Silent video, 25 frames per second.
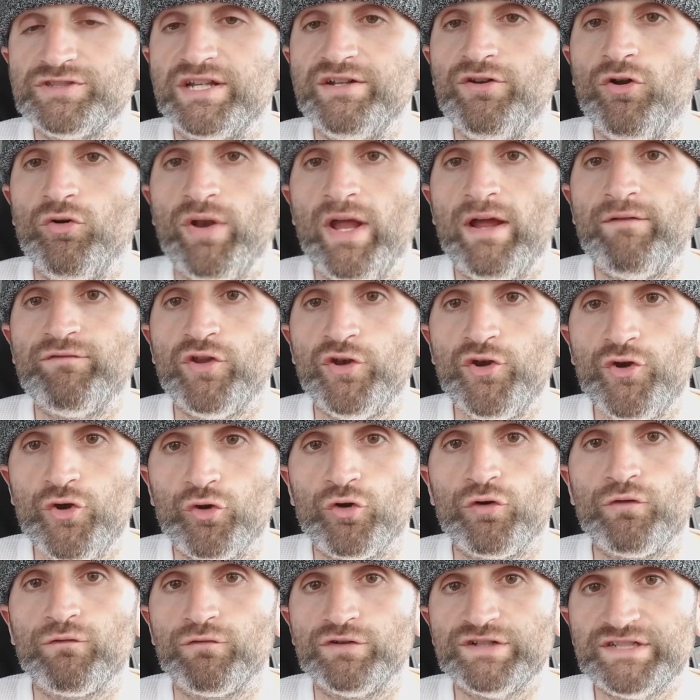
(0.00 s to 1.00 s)
They don't have the
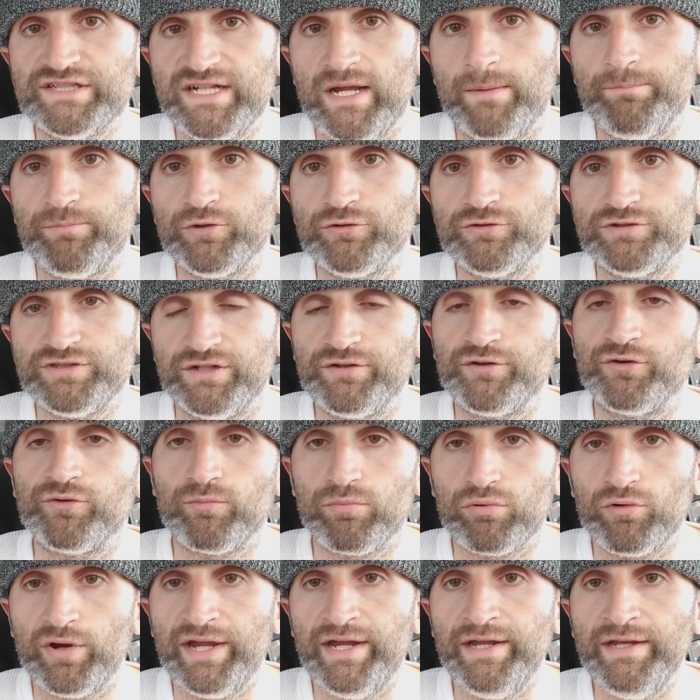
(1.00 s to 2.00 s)
nerve receptors in their
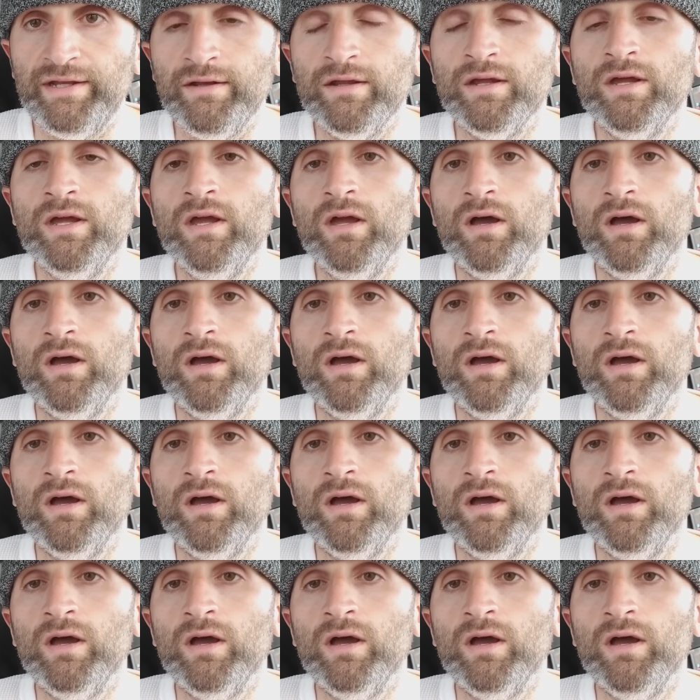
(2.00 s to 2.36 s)
brain.